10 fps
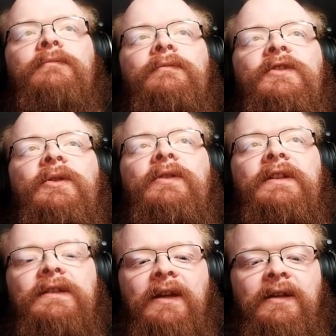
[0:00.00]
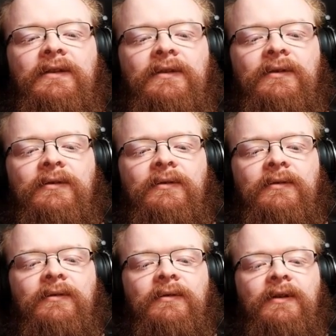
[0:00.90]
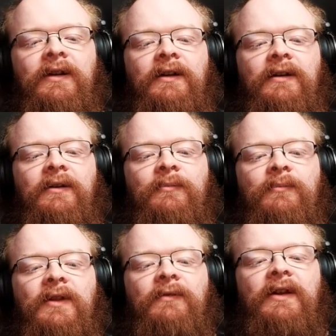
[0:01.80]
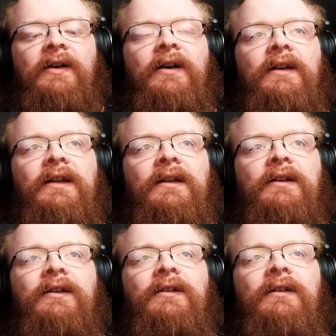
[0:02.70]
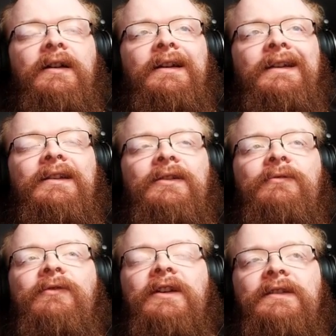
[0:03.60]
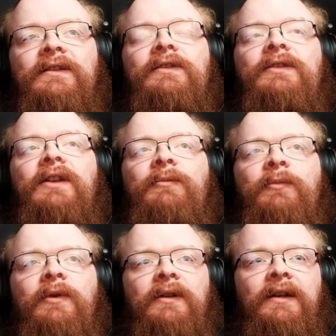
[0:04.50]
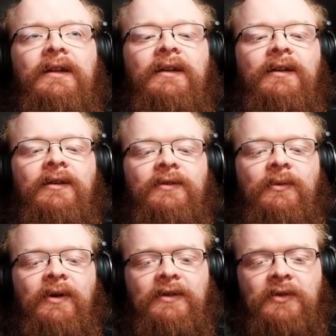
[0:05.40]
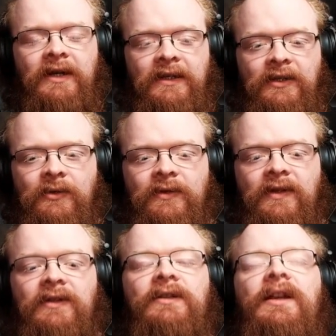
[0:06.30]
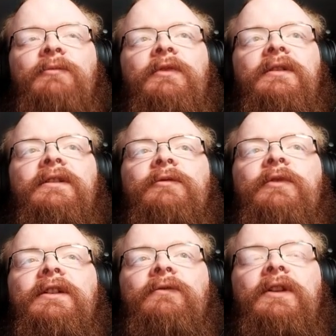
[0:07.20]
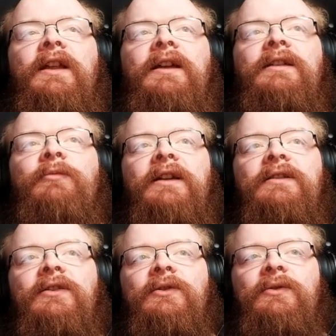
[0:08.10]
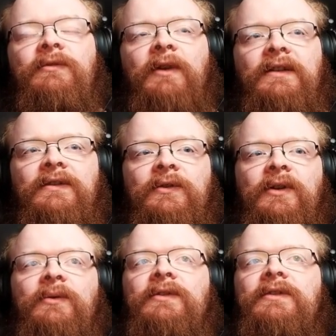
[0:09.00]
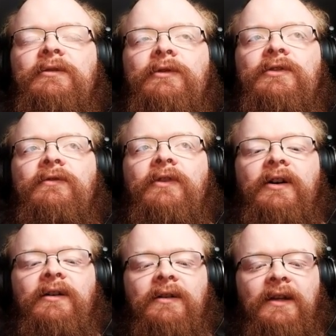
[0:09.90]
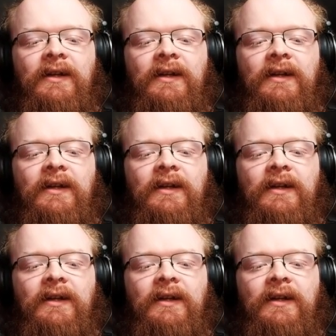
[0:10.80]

So in this case, if I Hane here, he could fix his shape. So we want to try to use his shape a little bit if we can. He played 2 spaces away, which is a little bit too far.